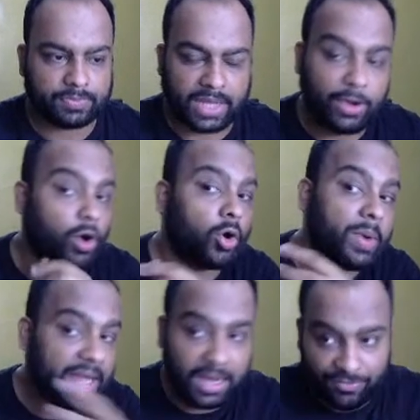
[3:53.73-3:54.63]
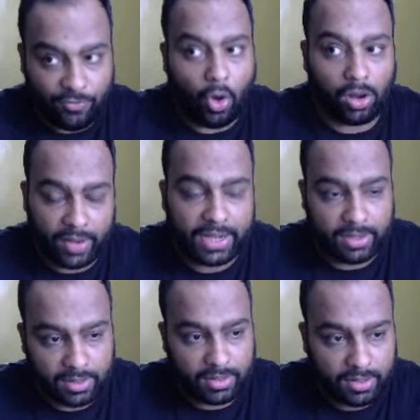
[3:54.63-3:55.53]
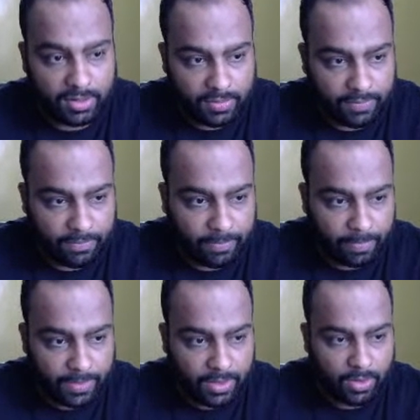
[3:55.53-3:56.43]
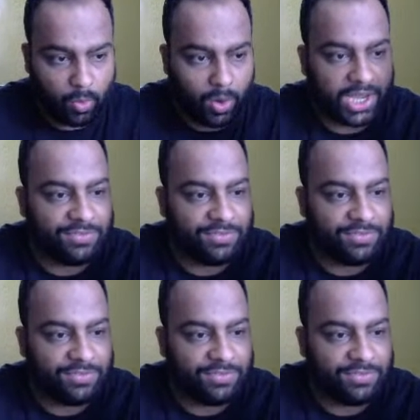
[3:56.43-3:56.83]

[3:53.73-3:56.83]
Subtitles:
It will automatically fall, right? What